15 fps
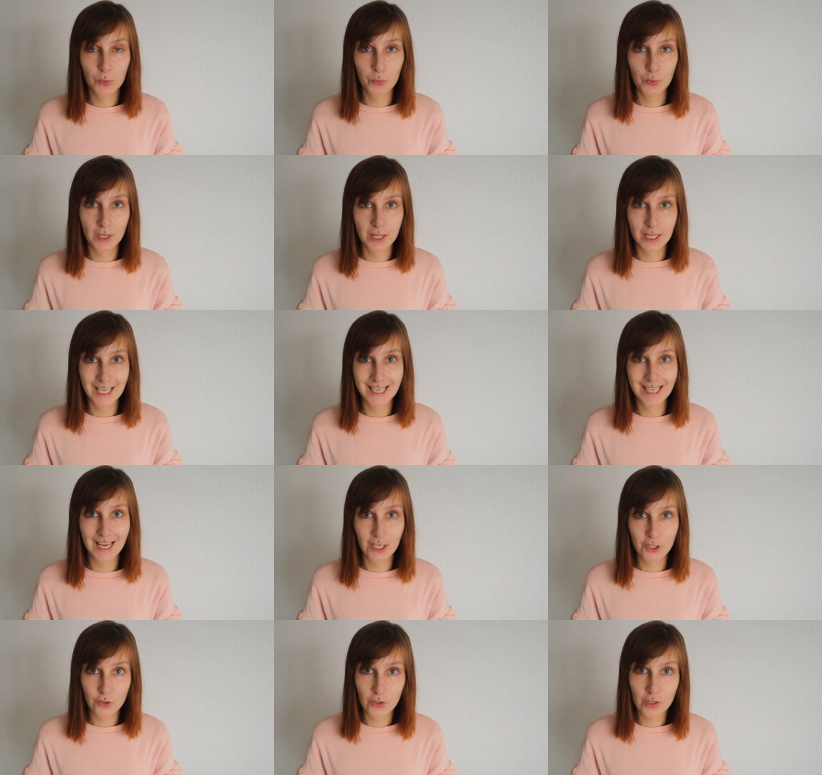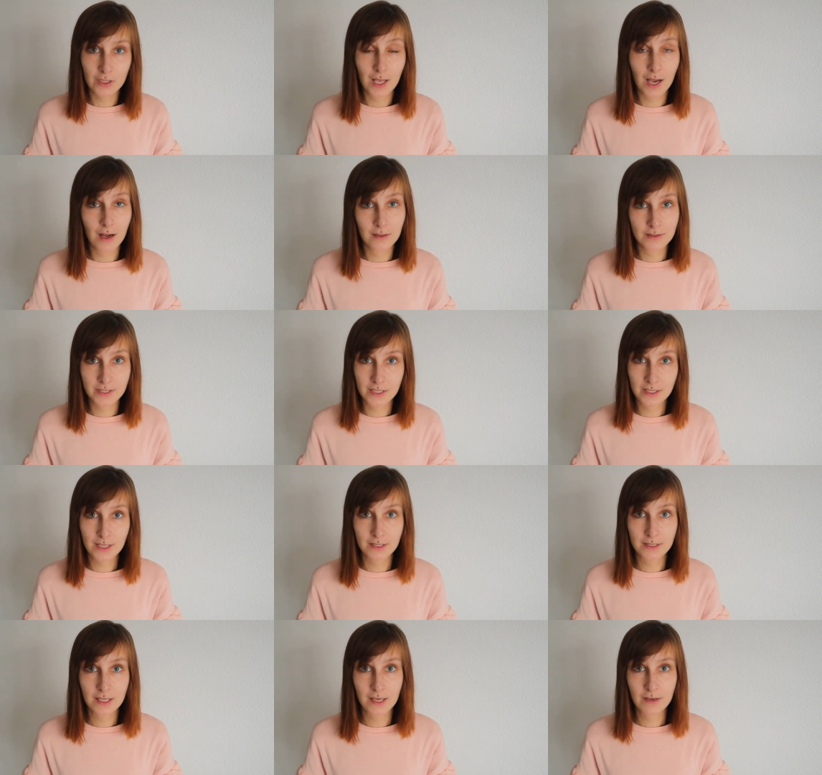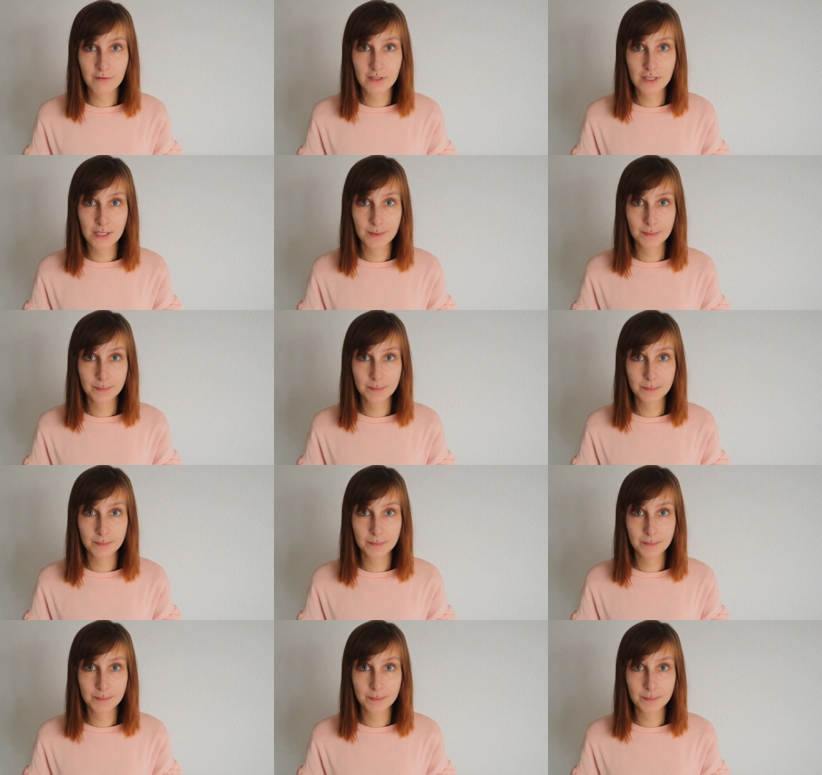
with natural alternatives.